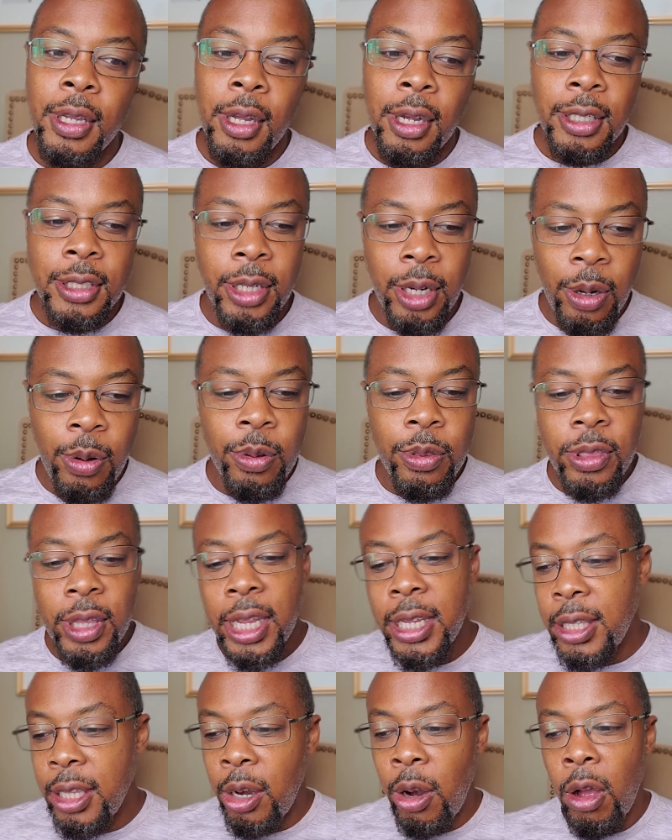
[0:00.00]
So don't
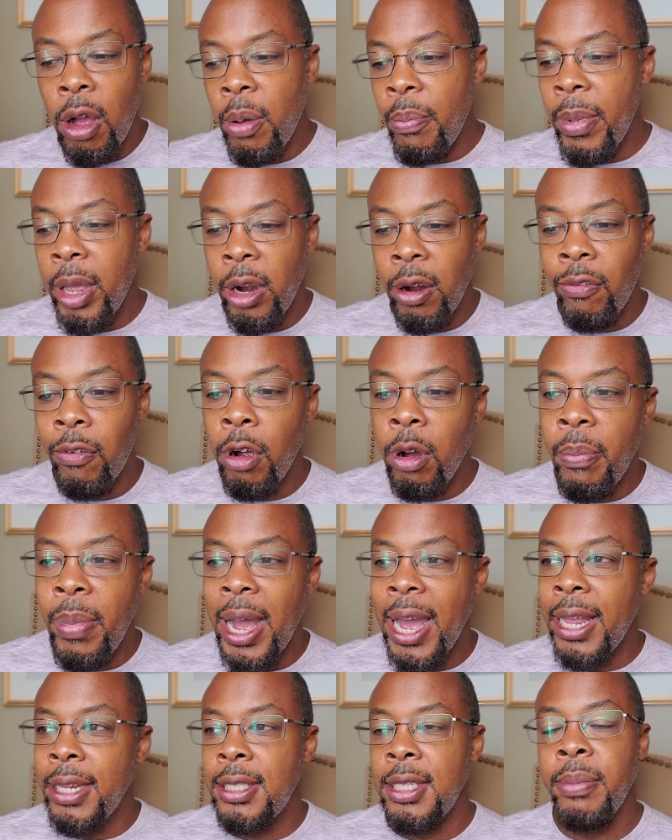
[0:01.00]
think that all men are
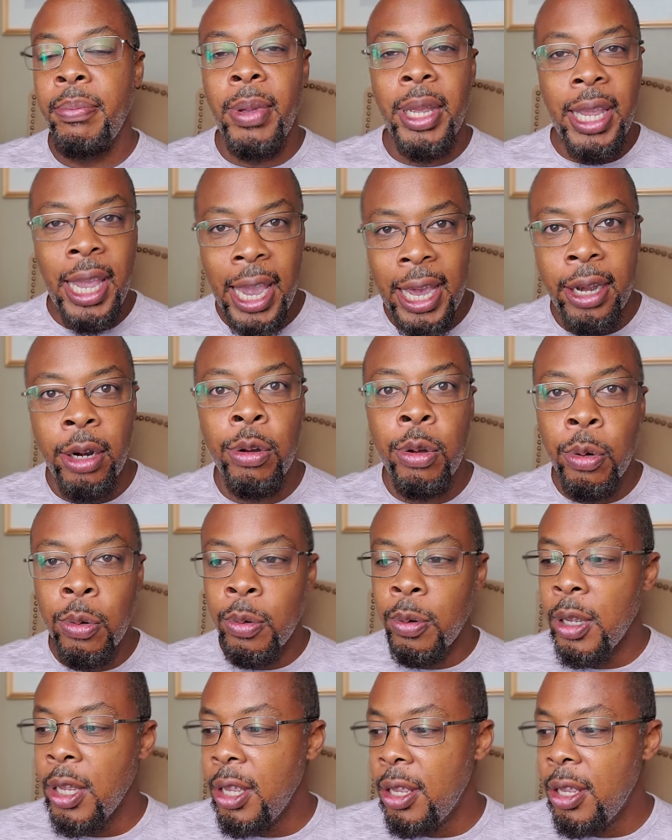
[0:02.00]
robots and mechanical,